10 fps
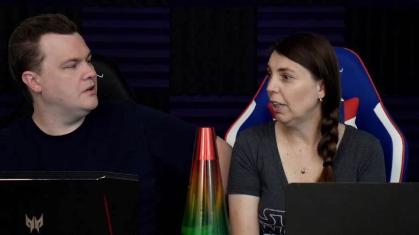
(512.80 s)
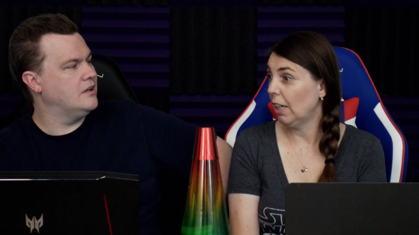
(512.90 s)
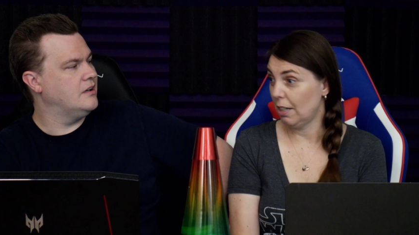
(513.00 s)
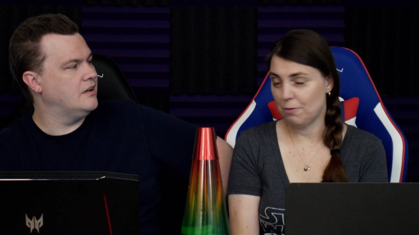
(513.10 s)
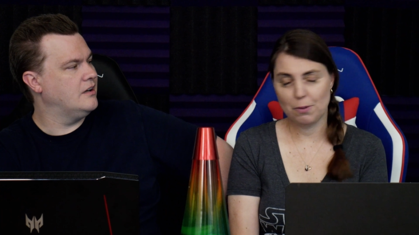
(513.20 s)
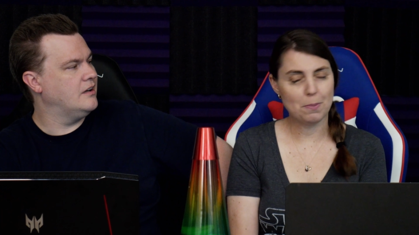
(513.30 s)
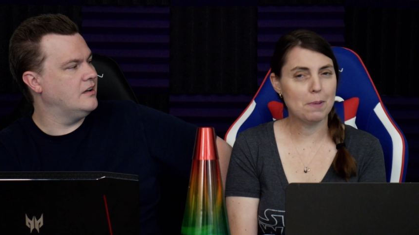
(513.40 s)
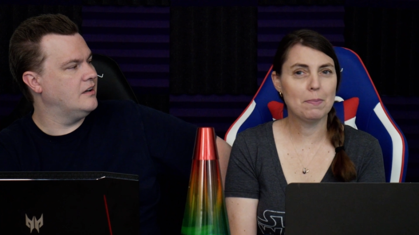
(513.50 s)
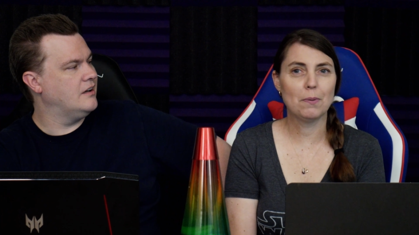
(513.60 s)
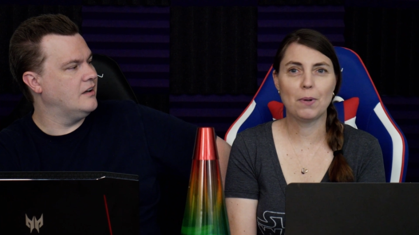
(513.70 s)
Speaker 1: I, I
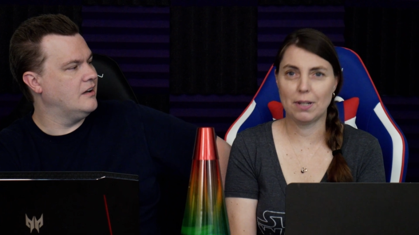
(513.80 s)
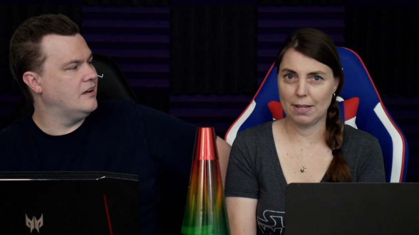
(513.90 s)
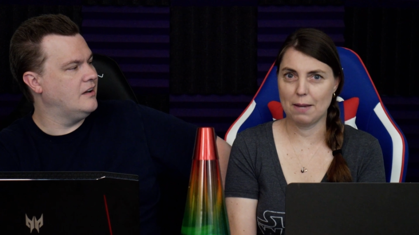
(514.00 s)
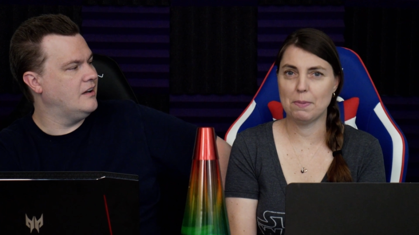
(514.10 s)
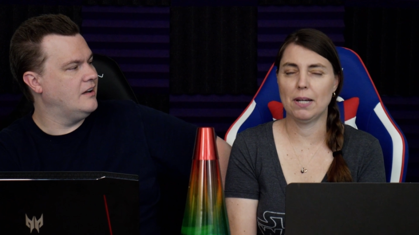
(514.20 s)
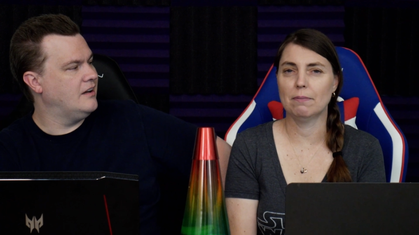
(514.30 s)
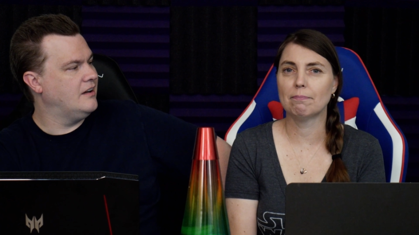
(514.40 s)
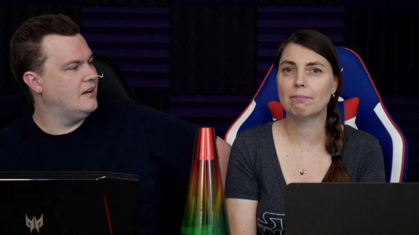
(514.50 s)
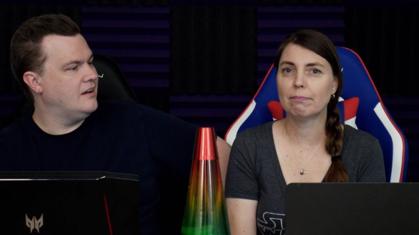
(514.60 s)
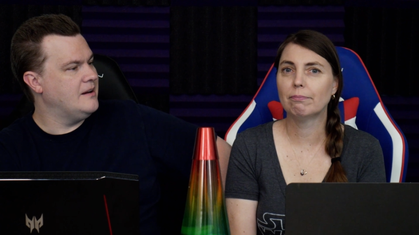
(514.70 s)
remember when it came out.
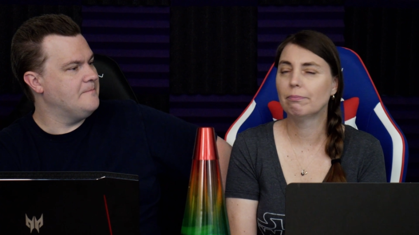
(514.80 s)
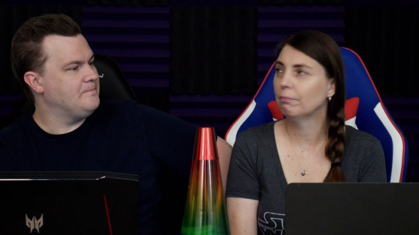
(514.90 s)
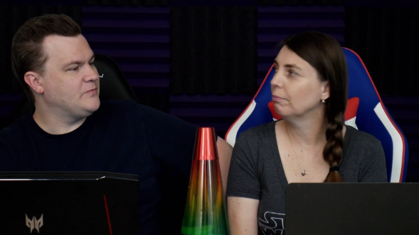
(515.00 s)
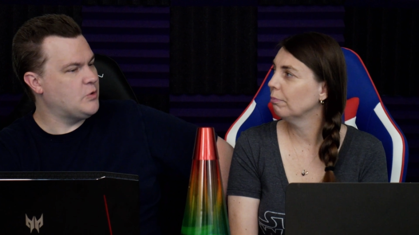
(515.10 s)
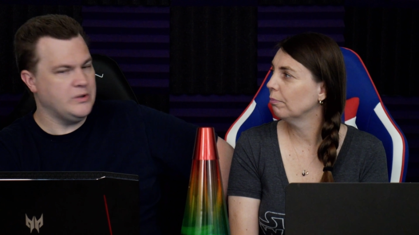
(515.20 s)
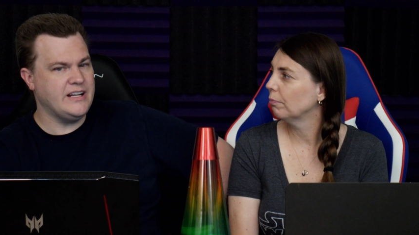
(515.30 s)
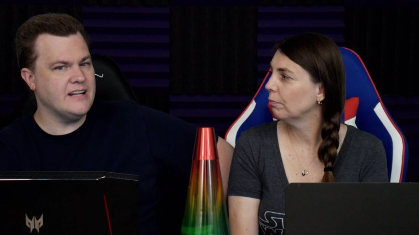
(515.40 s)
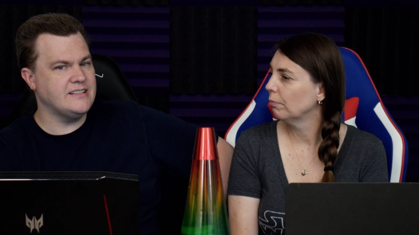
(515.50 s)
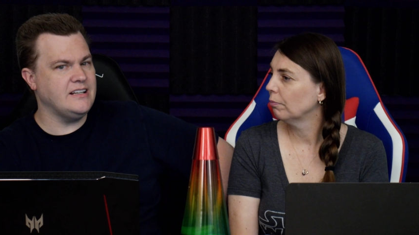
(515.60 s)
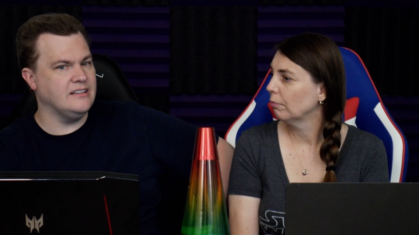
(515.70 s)

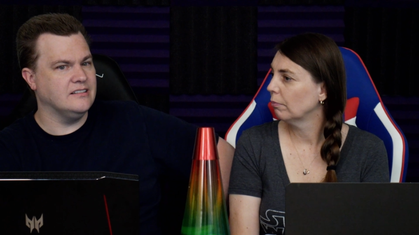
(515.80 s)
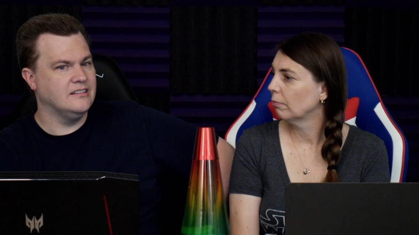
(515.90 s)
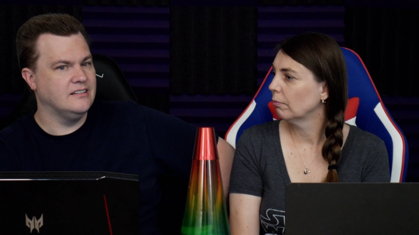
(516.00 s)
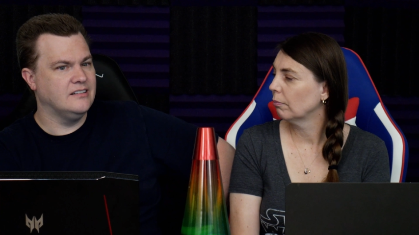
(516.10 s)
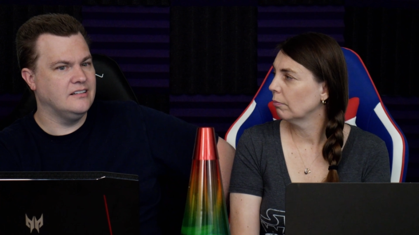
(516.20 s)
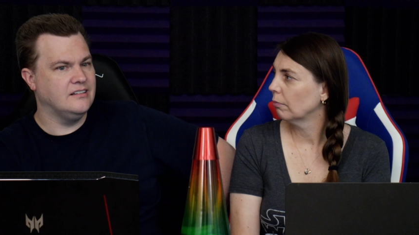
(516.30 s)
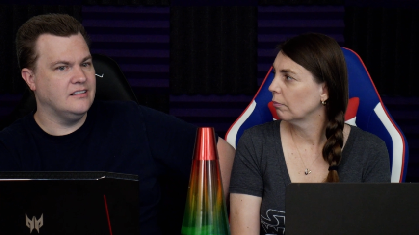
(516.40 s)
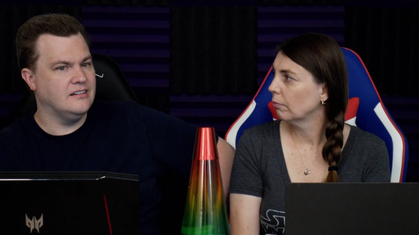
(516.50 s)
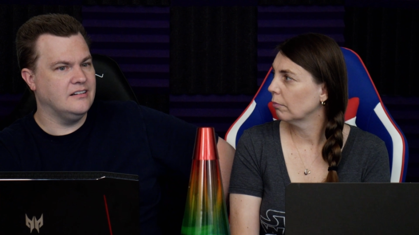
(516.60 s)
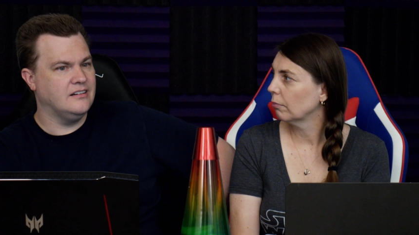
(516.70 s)
Speaker 2: 2018.
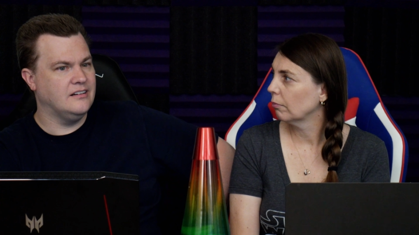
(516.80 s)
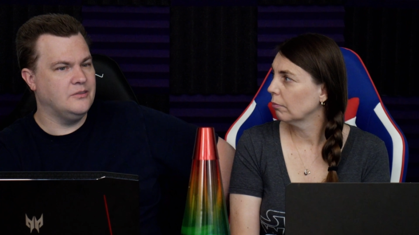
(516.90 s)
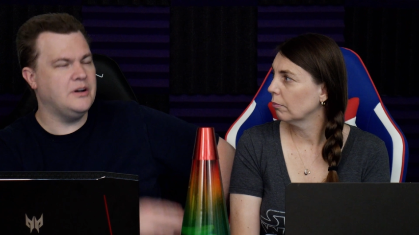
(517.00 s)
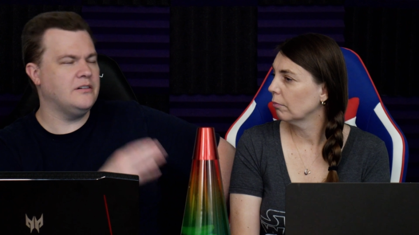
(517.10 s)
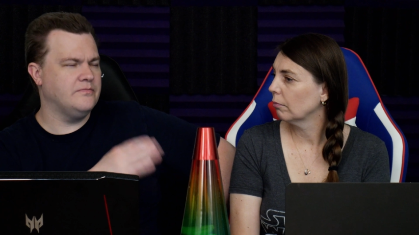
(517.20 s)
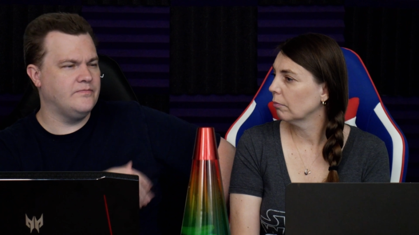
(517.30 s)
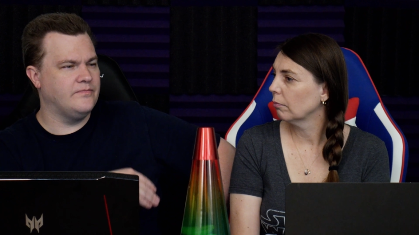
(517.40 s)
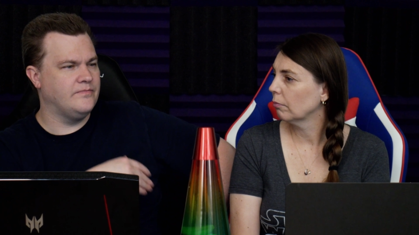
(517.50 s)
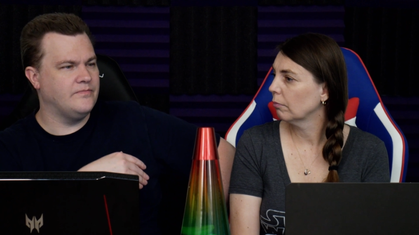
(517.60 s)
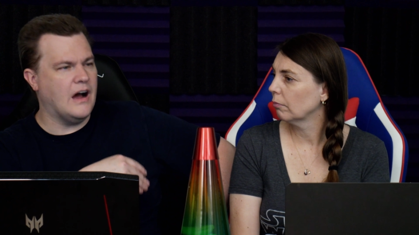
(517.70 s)
Well,
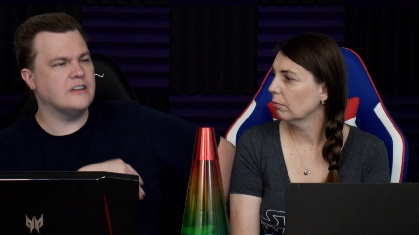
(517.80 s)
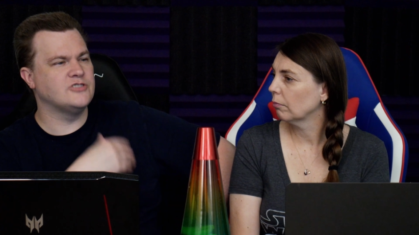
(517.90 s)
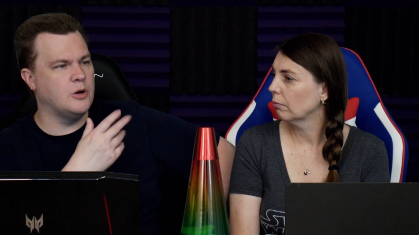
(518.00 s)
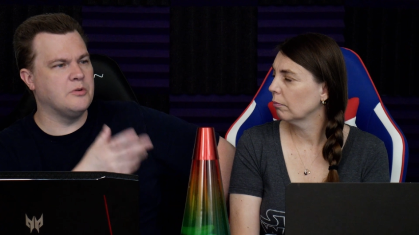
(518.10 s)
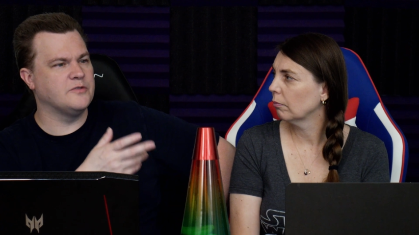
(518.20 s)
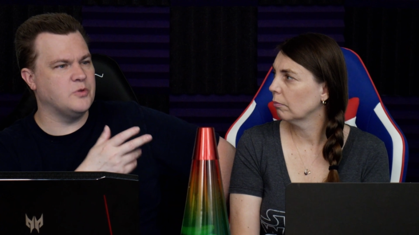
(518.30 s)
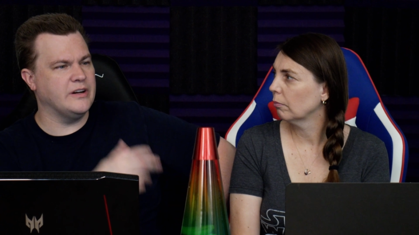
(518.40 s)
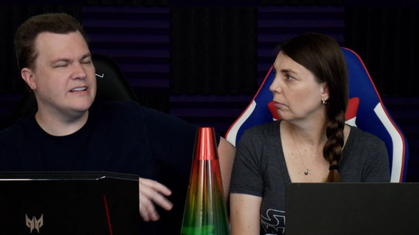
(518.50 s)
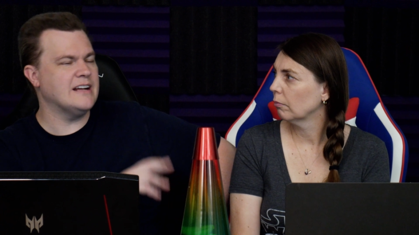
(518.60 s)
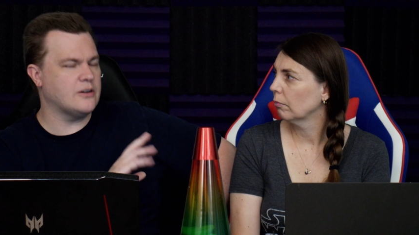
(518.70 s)
October of
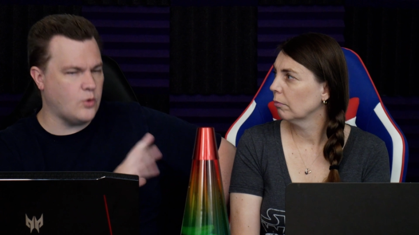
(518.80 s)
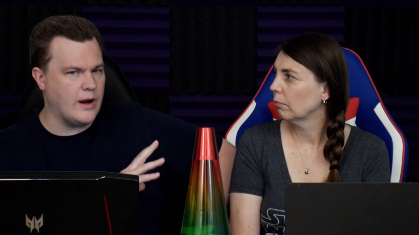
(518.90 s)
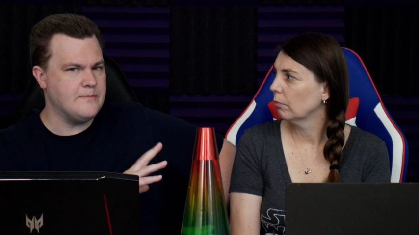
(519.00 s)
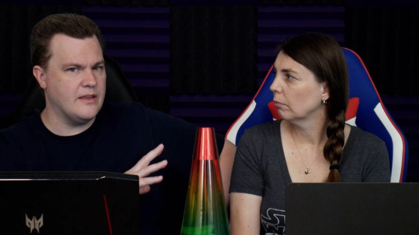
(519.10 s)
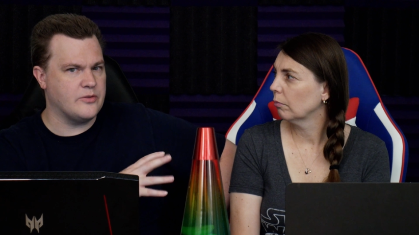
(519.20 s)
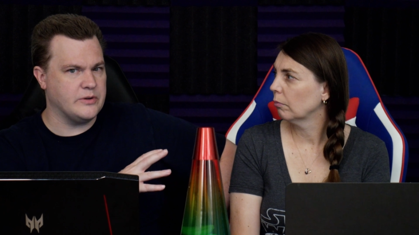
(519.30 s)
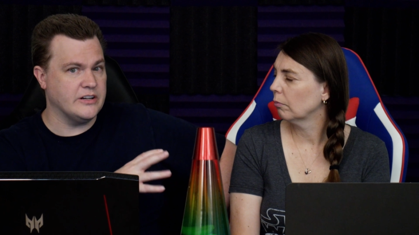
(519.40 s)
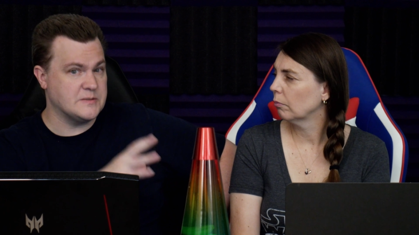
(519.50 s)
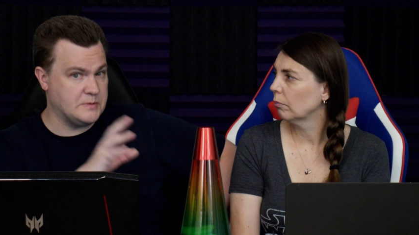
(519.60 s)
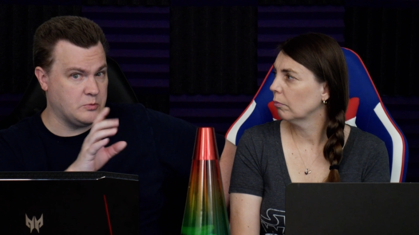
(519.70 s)
20. It's not quite been three
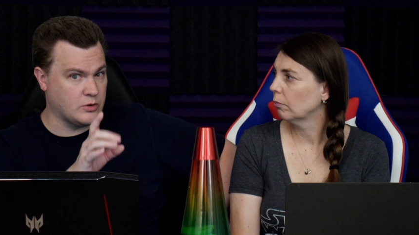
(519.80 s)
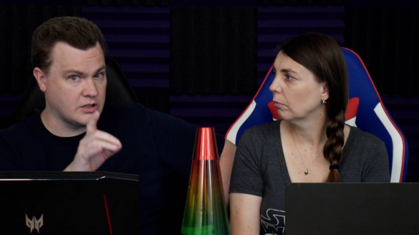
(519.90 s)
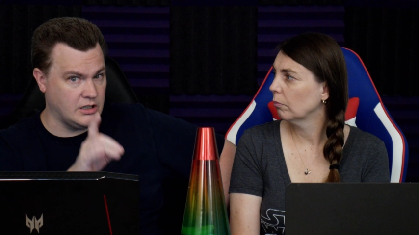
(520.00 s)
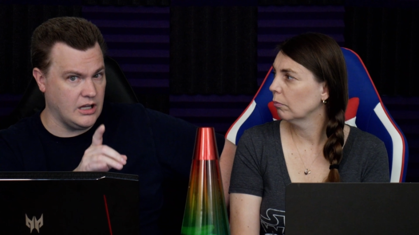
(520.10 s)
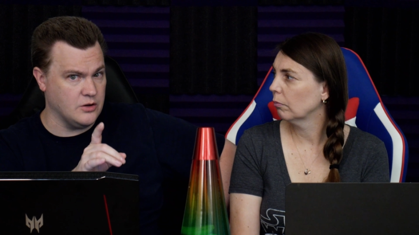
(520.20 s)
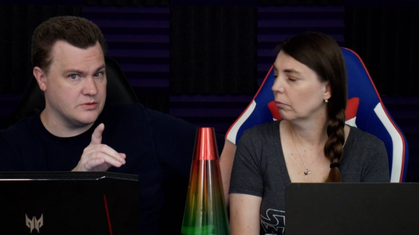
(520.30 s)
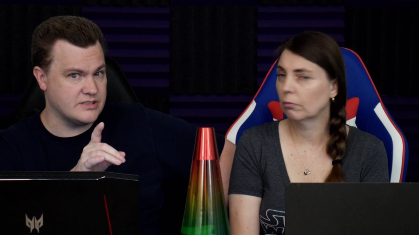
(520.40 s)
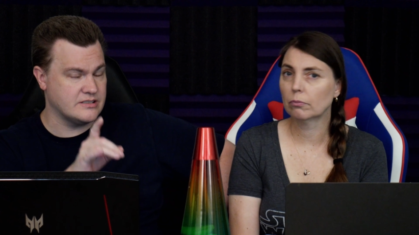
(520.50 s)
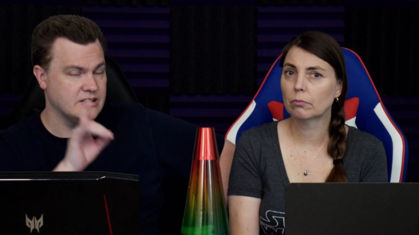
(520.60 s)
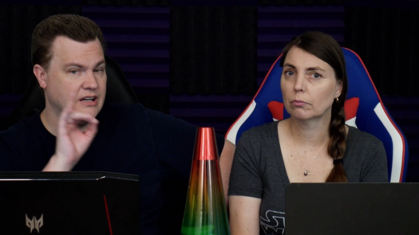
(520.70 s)
years, but we're
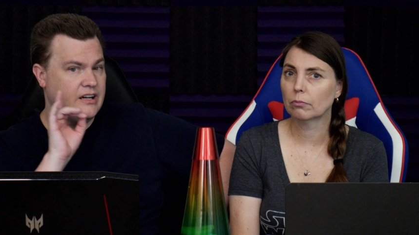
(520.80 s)
close.